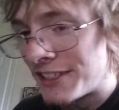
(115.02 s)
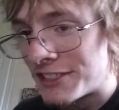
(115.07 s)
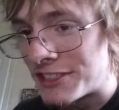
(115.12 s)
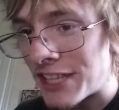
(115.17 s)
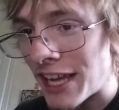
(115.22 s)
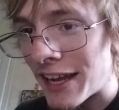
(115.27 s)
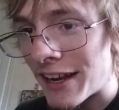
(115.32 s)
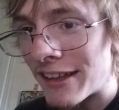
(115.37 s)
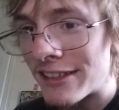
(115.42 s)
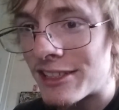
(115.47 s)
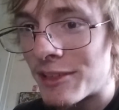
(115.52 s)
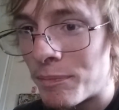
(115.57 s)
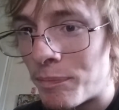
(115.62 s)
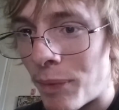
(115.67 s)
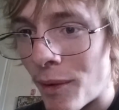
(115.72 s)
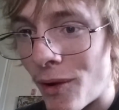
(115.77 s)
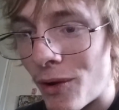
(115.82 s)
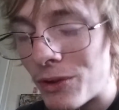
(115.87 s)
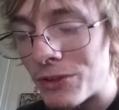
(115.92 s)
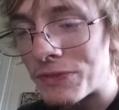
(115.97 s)
Shout out to
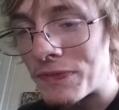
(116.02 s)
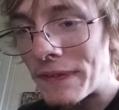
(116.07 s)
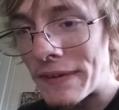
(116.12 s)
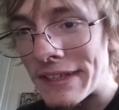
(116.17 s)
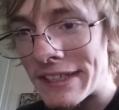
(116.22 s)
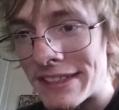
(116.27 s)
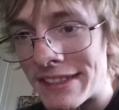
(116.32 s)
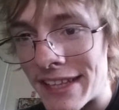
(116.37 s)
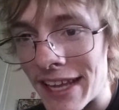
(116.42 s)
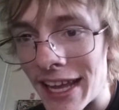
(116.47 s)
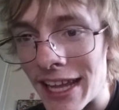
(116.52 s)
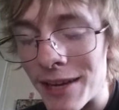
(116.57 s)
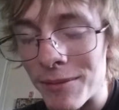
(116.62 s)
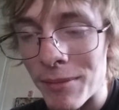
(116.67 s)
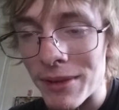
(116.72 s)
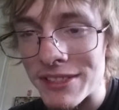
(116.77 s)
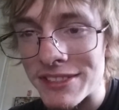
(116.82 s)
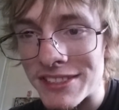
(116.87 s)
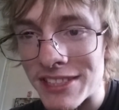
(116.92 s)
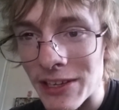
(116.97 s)
bowls for containing
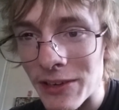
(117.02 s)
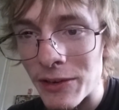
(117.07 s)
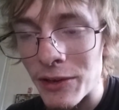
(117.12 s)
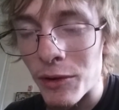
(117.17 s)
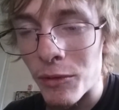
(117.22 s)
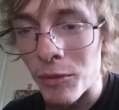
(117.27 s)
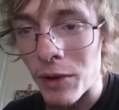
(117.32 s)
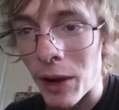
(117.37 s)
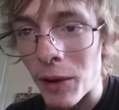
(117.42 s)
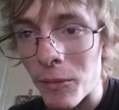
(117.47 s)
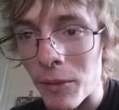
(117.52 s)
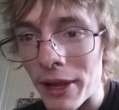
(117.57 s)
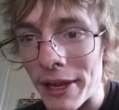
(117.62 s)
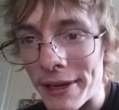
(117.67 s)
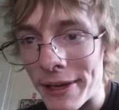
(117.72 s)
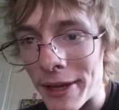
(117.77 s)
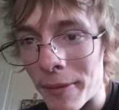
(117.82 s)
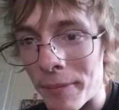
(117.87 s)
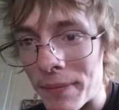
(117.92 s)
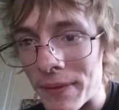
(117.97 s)
my cereal when I
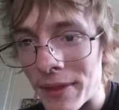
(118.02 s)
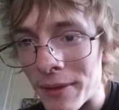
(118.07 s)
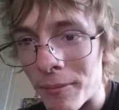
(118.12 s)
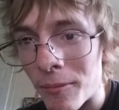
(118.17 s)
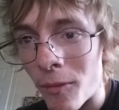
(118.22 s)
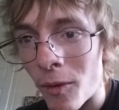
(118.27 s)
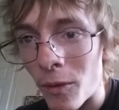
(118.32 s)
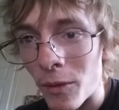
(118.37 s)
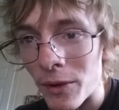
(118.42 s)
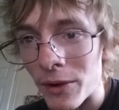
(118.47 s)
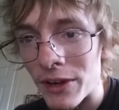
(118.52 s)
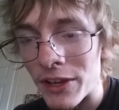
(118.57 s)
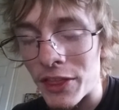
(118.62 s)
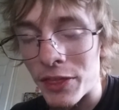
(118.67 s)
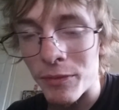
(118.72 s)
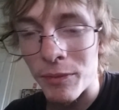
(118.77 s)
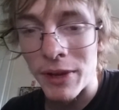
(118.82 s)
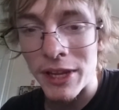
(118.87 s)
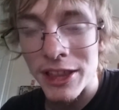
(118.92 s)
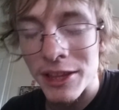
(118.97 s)
wake up in the morning
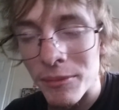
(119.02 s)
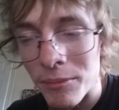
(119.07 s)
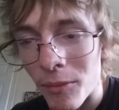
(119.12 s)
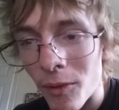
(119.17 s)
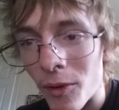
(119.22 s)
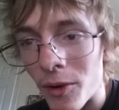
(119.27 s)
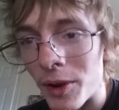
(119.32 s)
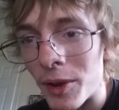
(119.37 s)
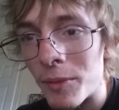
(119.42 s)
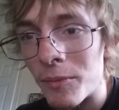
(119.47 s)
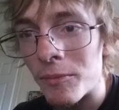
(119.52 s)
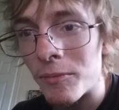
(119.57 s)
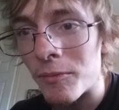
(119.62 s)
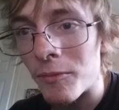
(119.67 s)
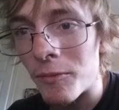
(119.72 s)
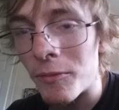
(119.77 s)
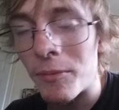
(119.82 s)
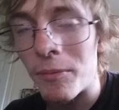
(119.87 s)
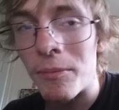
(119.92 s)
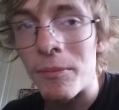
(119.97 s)
at 3 in the
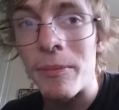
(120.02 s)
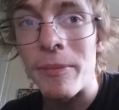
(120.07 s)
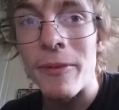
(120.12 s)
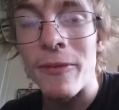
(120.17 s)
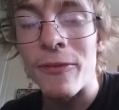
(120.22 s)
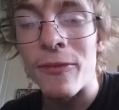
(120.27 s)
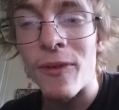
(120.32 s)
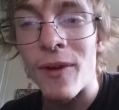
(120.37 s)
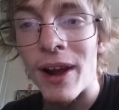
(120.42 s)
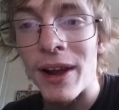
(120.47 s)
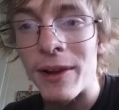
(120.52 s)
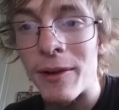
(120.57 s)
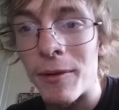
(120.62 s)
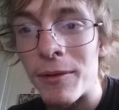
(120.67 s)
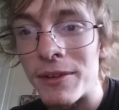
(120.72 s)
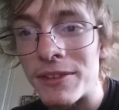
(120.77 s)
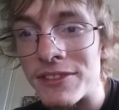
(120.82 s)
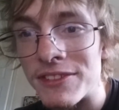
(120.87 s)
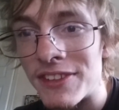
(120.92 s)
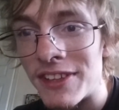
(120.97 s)
morning before I
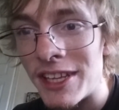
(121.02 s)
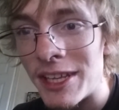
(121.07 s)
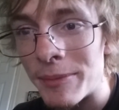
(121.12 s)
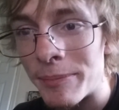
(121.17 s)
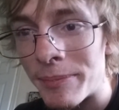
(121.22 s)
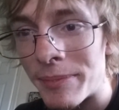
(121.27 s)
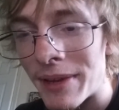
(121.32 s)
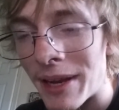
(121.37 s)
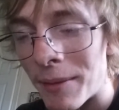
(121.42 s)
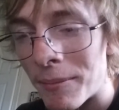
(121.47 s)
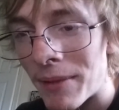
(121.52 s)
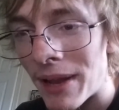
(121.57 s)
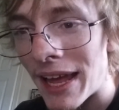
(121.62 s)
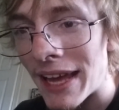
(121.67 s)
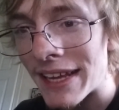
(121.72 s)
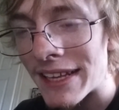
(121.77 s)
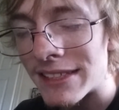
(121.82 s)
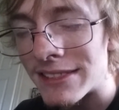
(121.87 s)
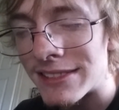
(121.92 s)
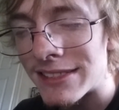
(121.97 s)
go to sleep and I'm
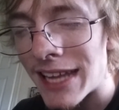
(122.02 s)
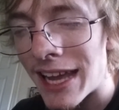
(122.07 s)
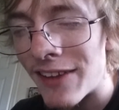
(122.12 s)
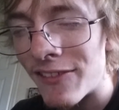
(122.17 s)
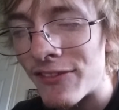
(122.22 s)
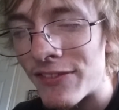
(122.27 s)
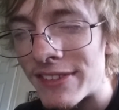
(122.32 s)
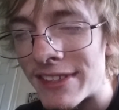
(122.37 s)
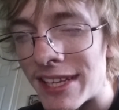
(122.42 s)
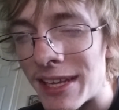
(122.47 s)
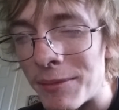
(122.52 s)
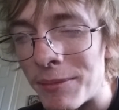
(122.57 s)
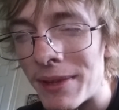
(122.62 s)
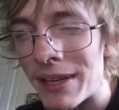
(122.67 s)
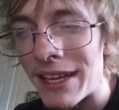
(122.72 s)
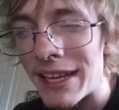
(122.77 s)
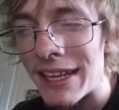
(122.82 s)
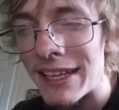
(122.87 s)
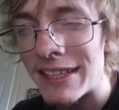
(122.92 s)
like, it's time for Timmy to